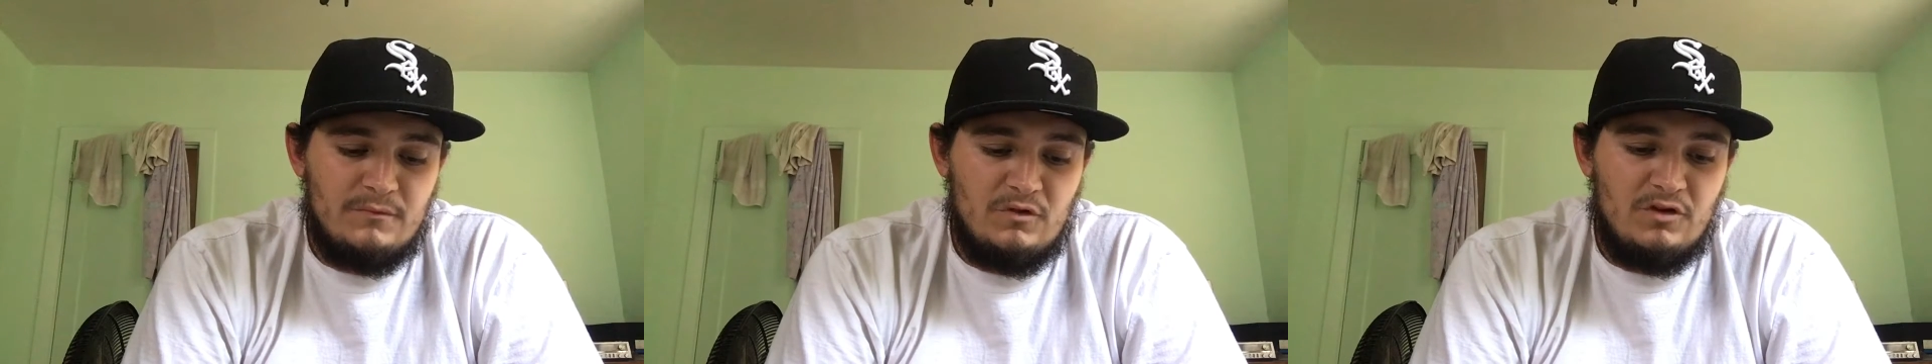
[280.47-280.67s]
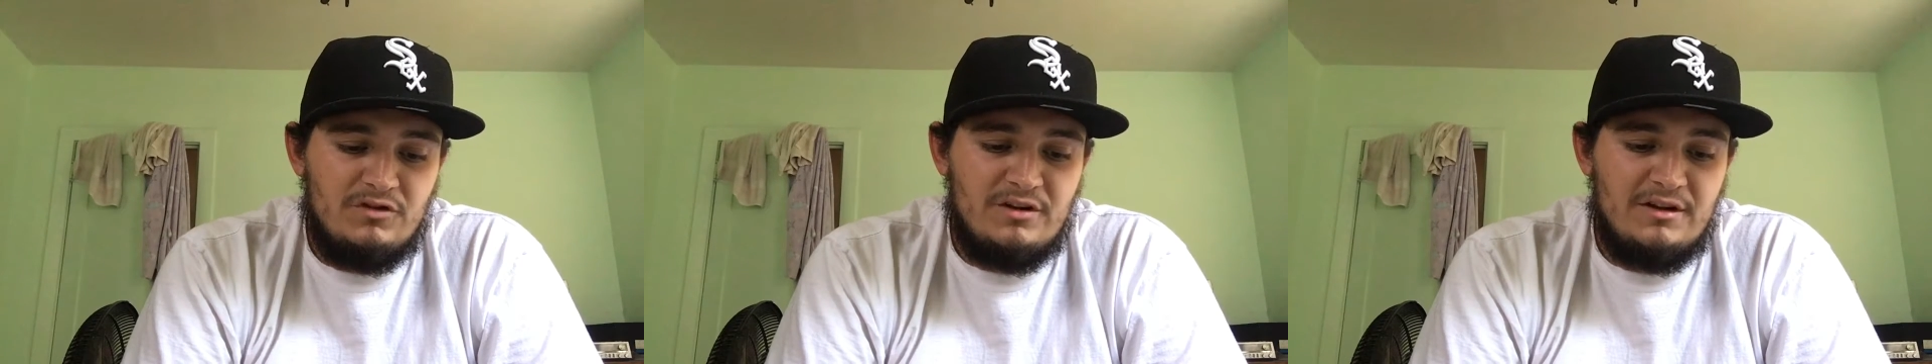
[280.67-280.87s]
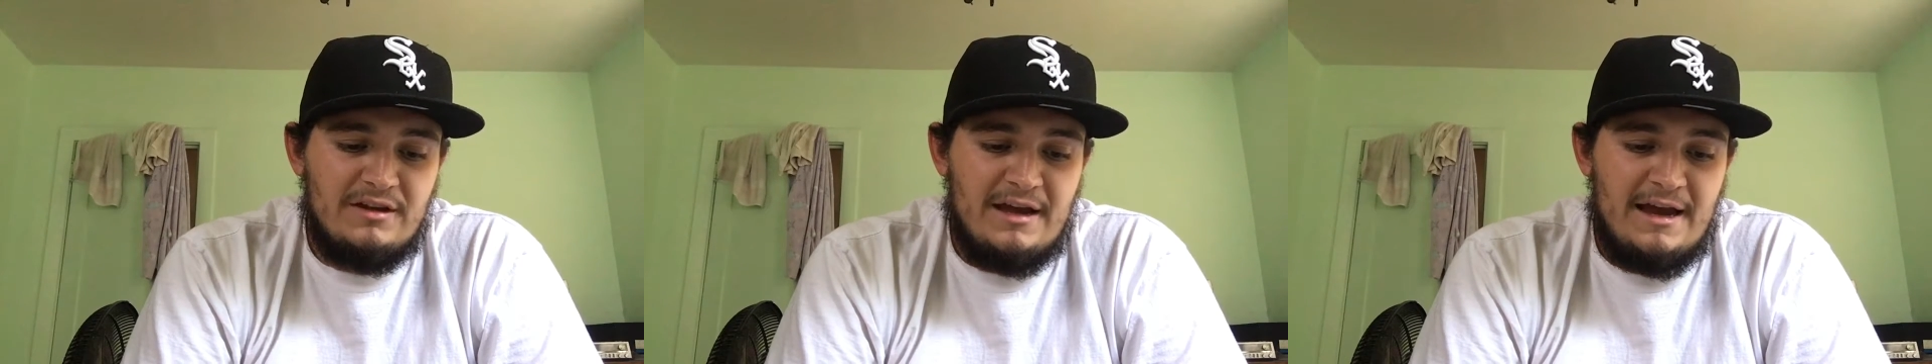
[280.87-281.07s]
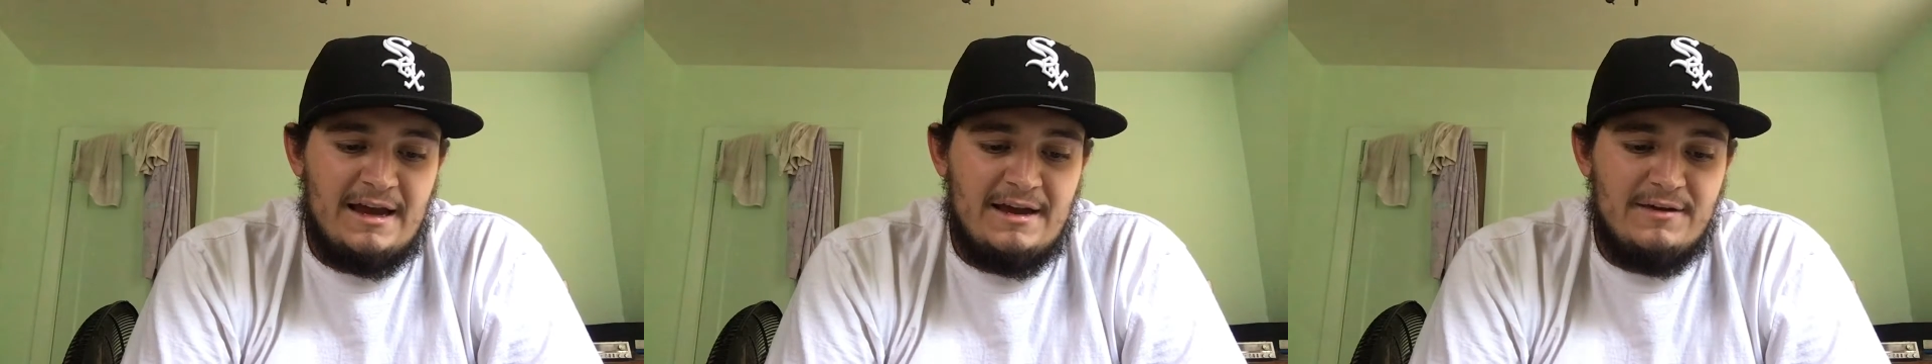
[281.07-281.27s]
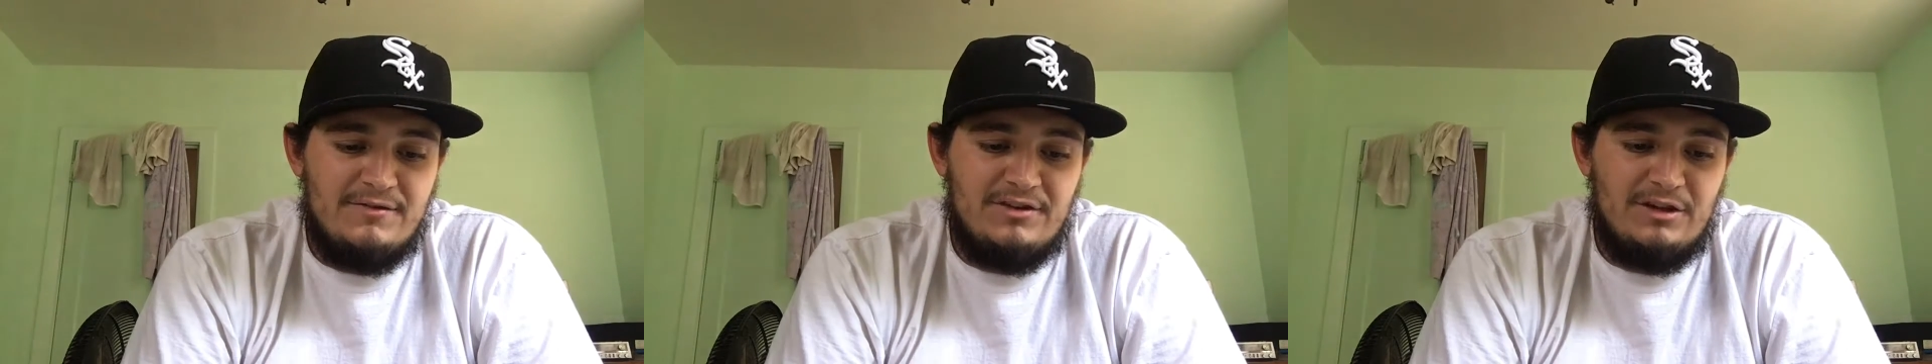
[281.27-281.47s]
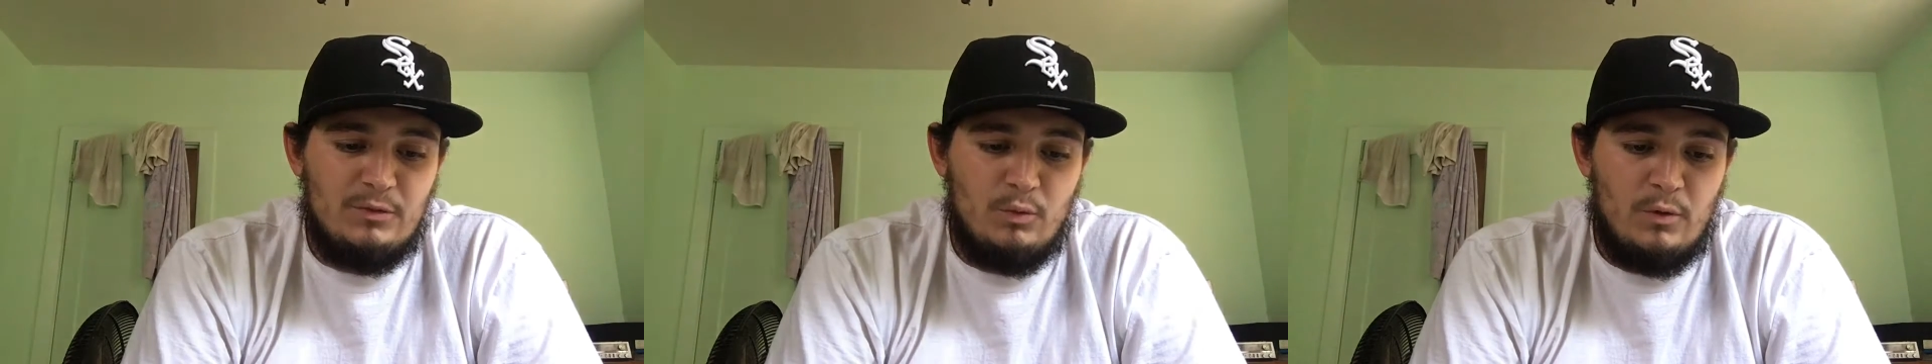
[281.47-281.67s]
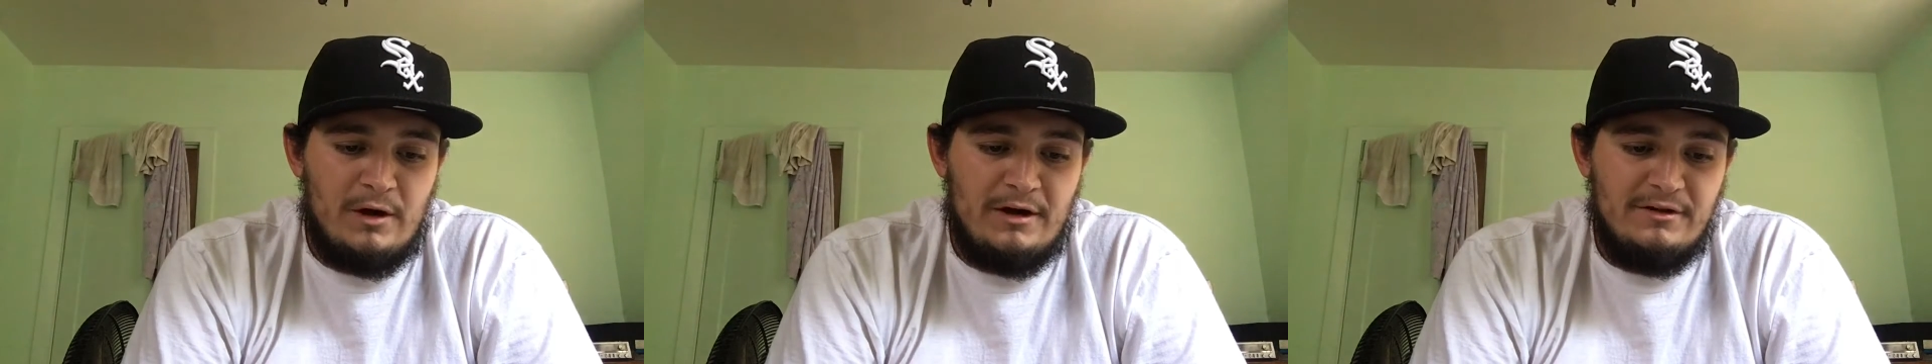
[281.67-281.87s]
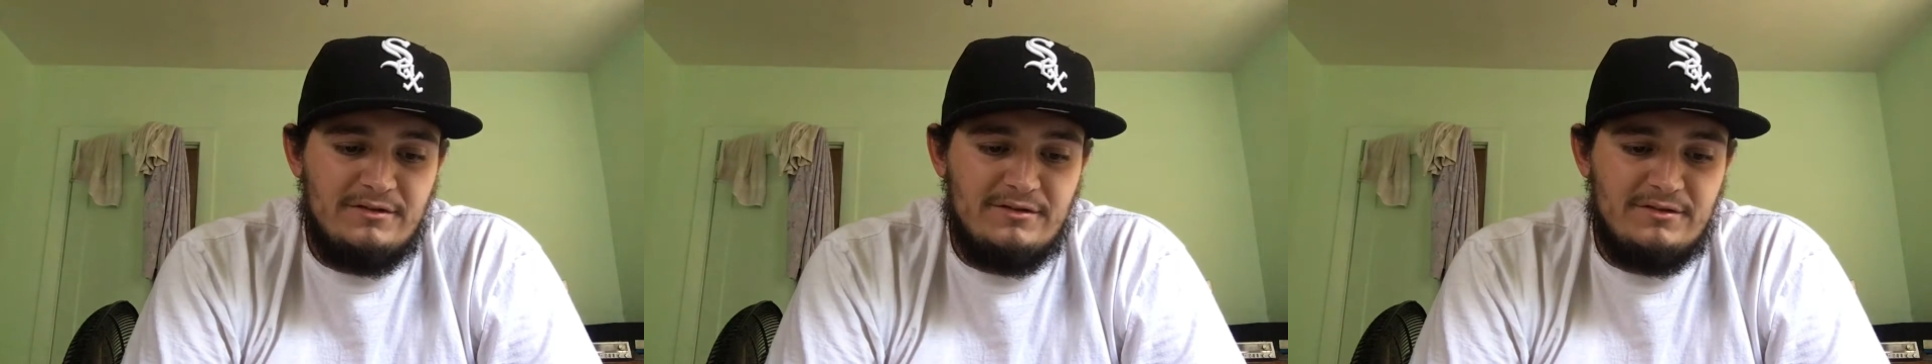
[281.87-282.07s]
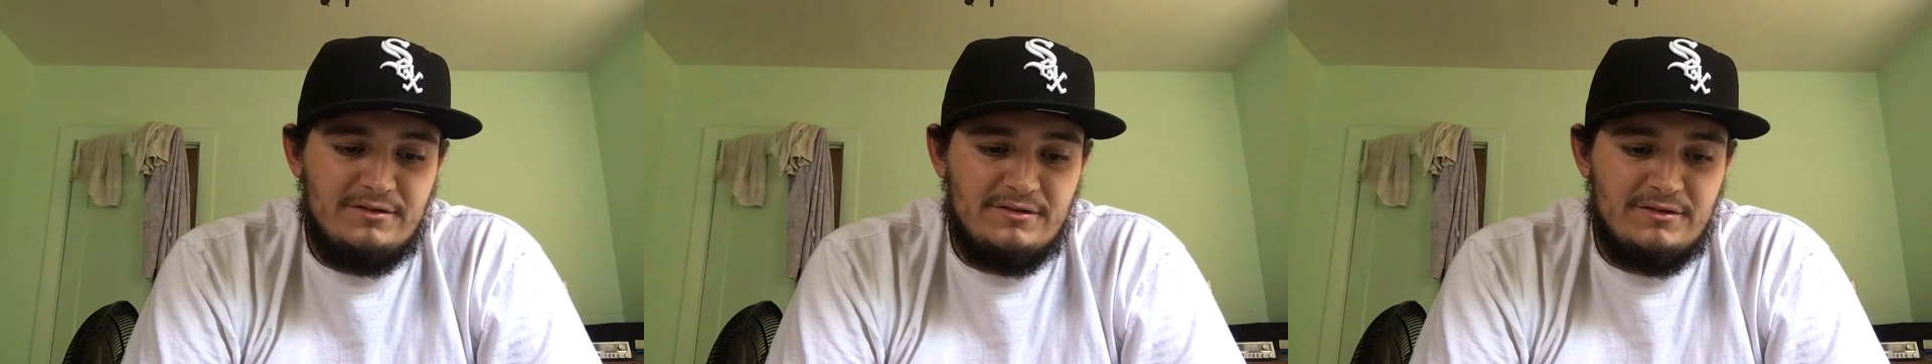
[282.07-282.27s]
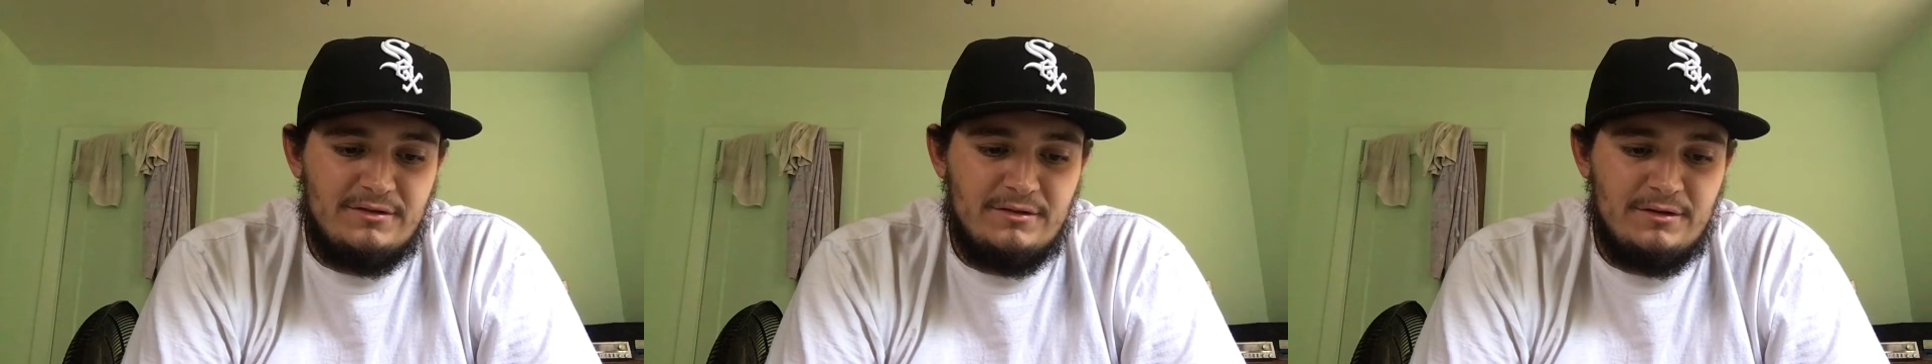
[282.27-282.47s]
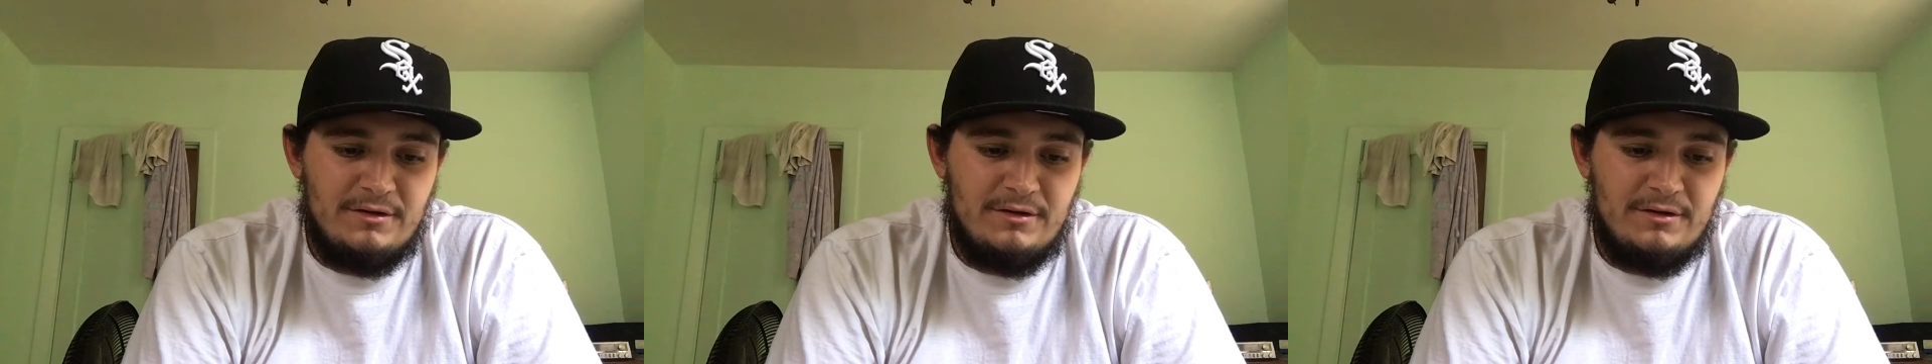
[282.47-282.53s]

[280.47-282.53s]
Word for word: looks like the AFC West.